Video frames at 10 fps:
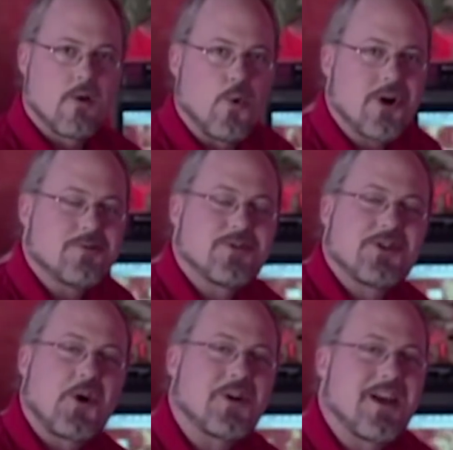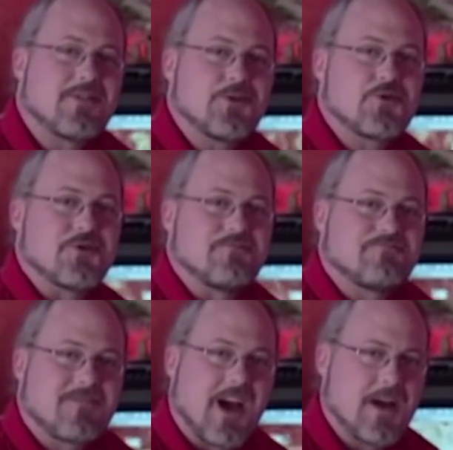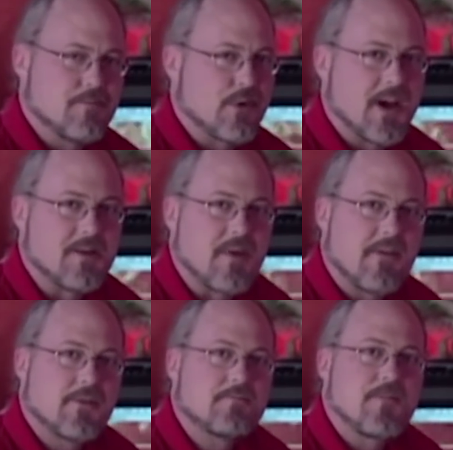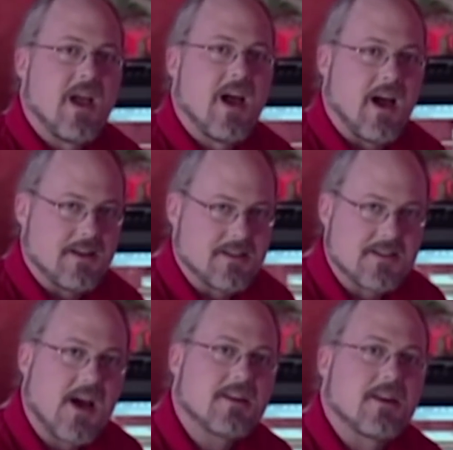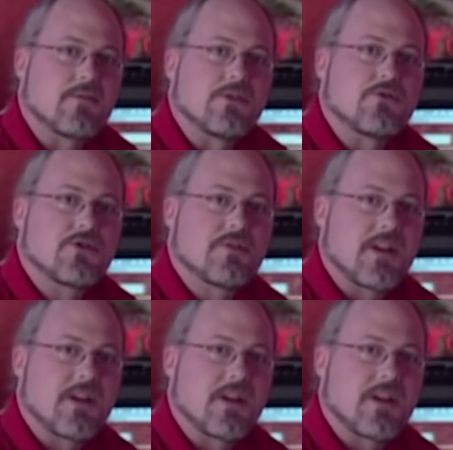buy training from Total Training, and they used to have After Effects training, and